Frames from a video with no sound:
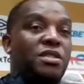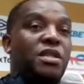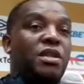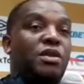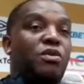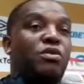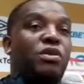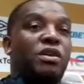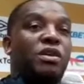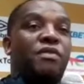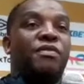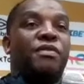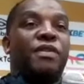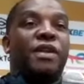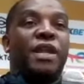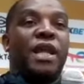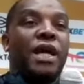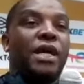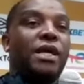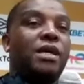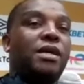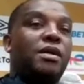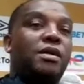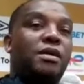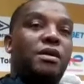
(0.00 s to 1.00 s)
uh, stroke of
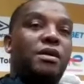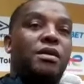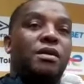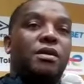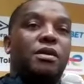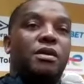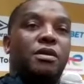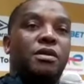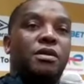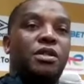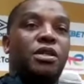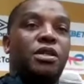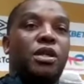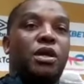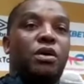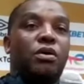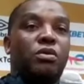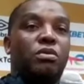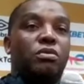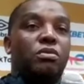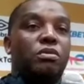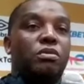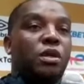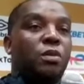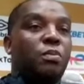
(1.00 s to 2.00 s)
luck, you
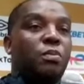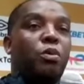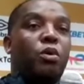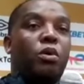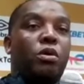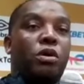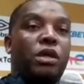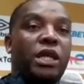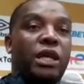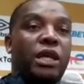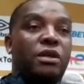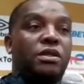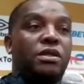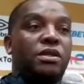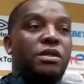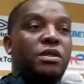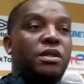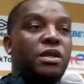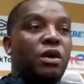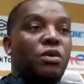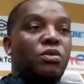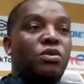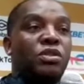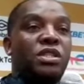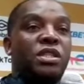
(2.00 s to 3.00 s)
know, the ball get
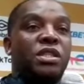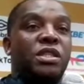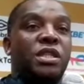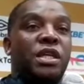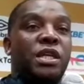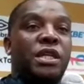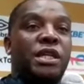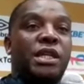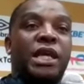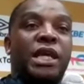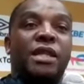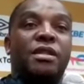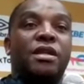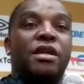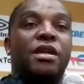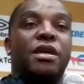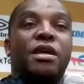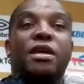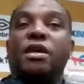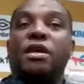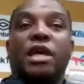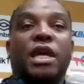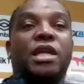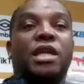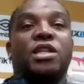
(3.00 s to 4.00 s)
goes in the net
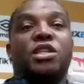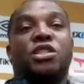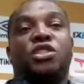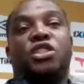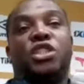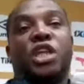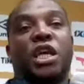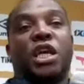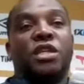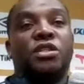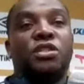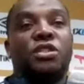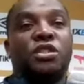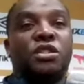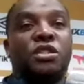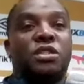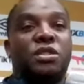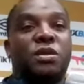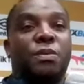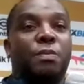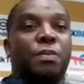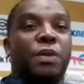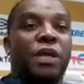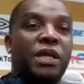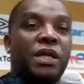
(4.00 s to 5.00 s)
and it
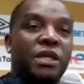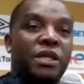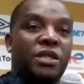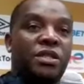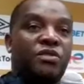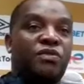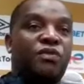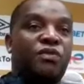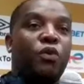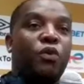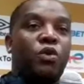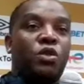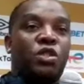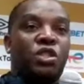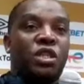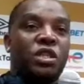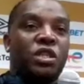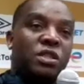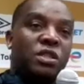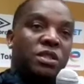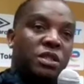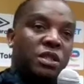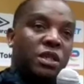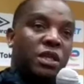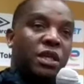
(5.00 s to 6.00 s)
changes the player's
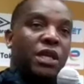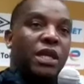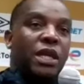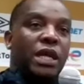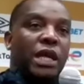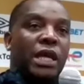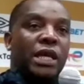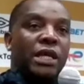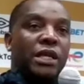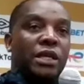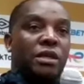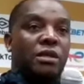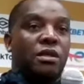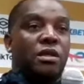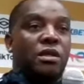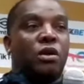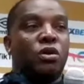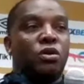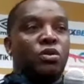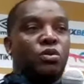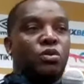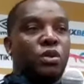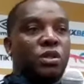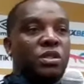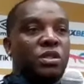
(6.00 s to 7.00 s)
fortune, and then
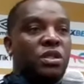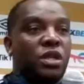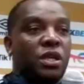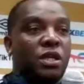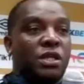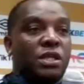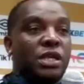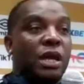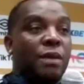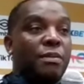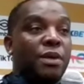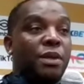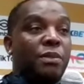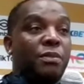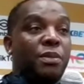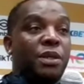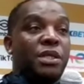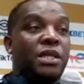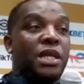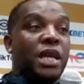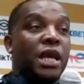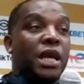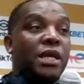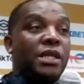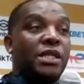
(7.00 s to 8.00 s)
goals will start coming.
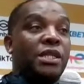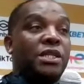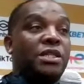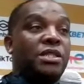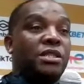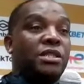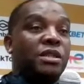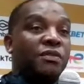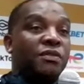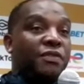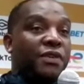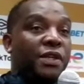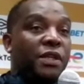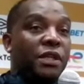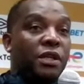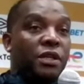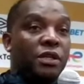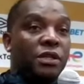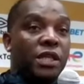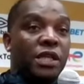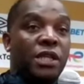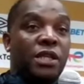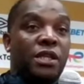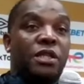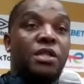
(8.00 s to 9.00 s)
But yeah, it is
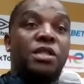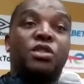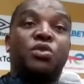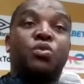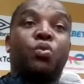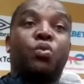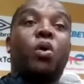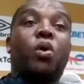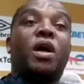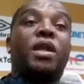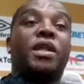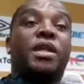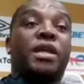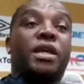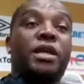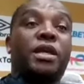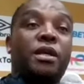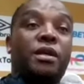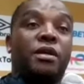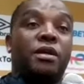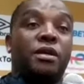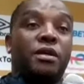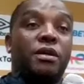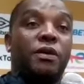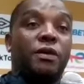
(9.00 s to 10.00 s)
difficult and it is
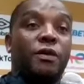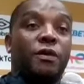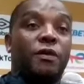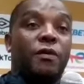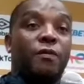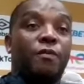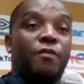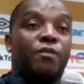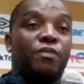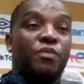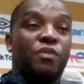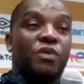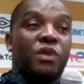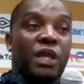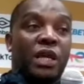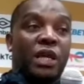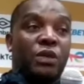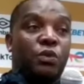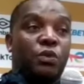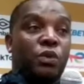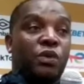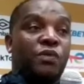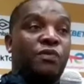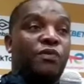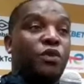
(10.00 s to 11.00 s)
worrying
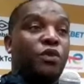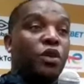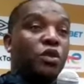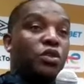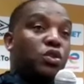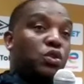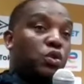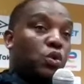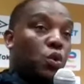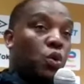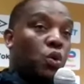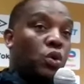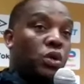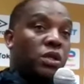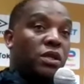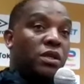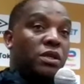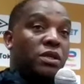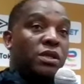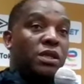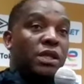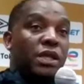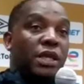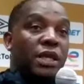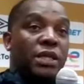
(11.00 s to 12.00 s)
that we've not scored
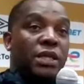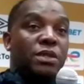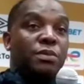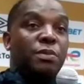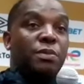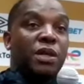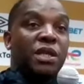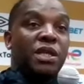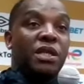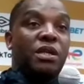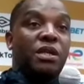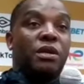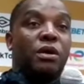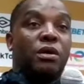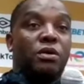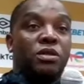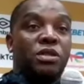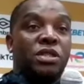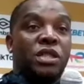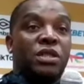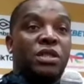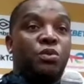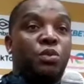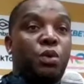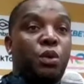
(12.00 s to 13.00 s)
as many
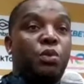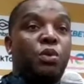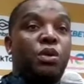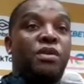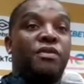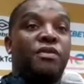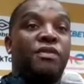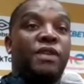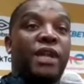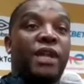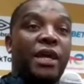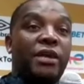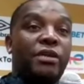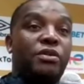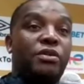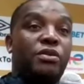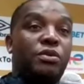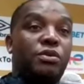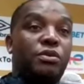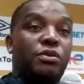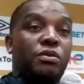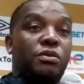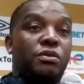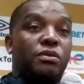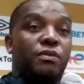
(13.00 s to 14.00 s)
goals as we would have liked
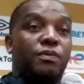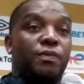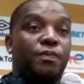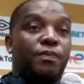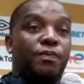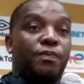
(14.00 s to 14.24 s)
to.